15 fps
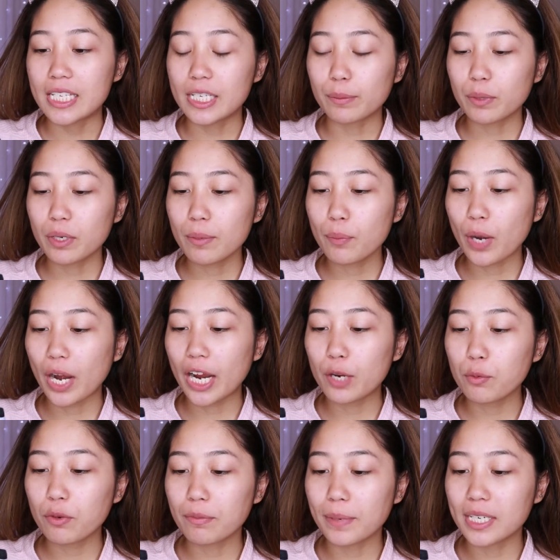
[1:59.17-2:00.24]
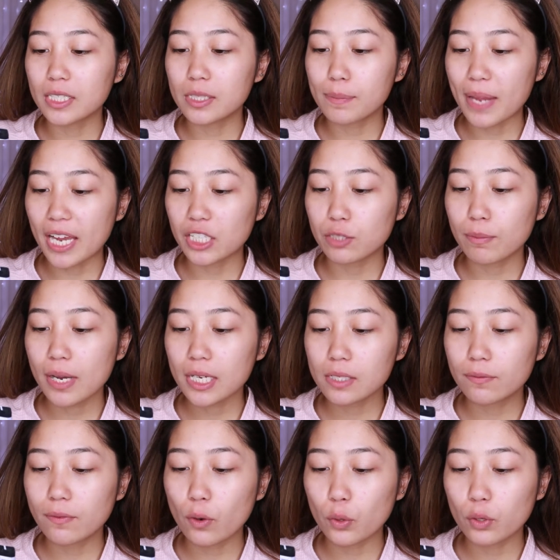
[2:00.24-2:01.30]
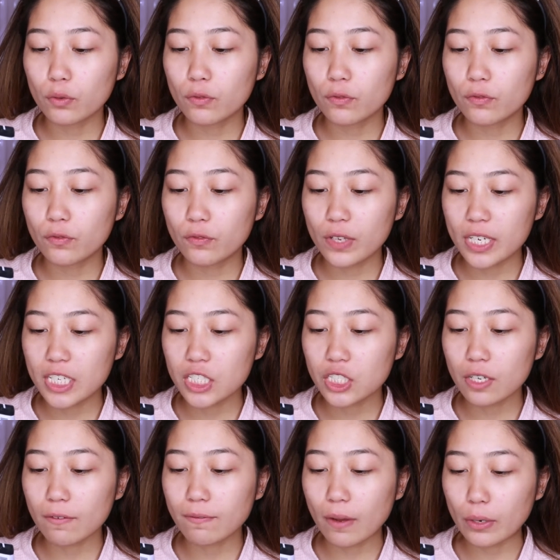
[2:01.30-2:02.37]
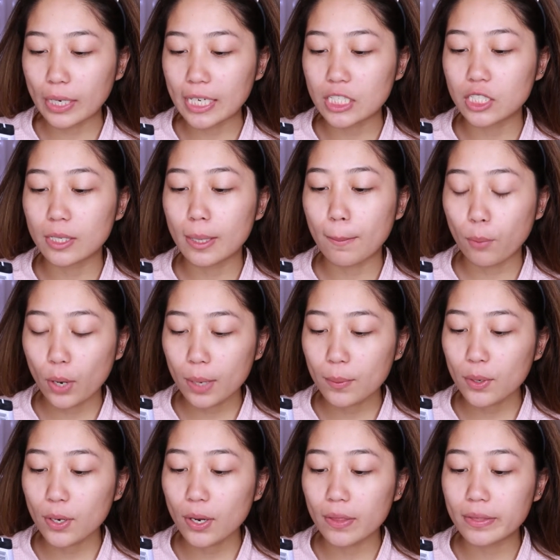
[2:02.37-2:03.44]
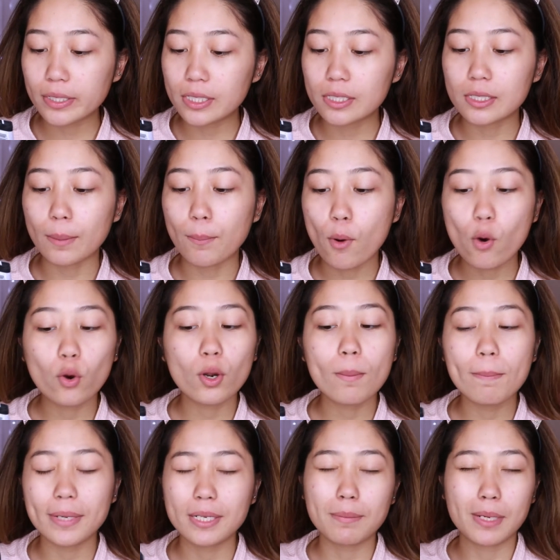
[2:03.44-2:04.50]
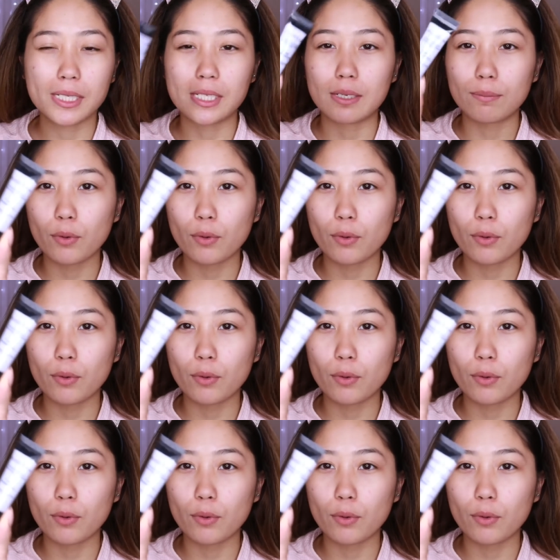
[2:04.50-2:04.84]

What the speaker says: So I'm gonna prime with my Smashbox Photo Finish Foundation Primer, and this is a pore minimizing